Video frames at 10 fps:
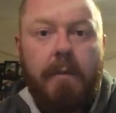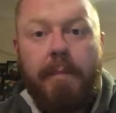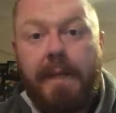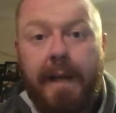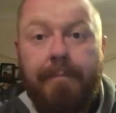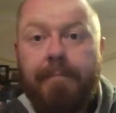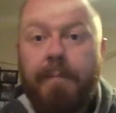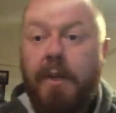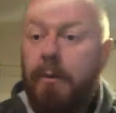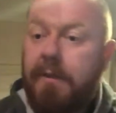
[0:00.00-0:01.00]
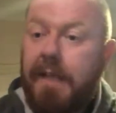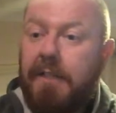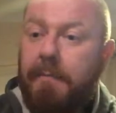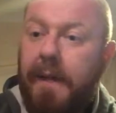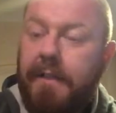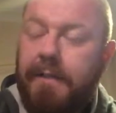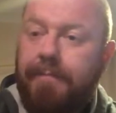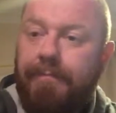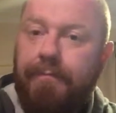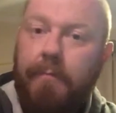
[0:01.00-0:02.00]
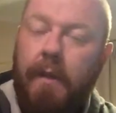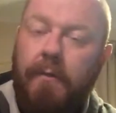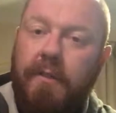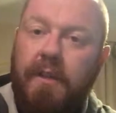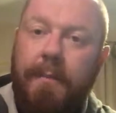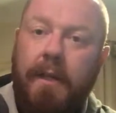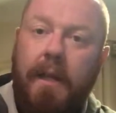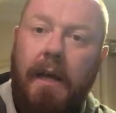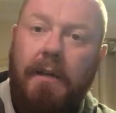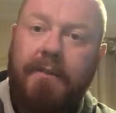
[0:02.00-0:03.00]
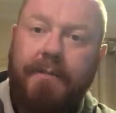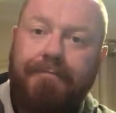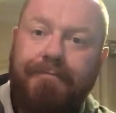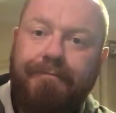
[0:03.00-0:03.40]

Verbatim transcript: But yeah, McEwan's Headspace. I've got some in the glass.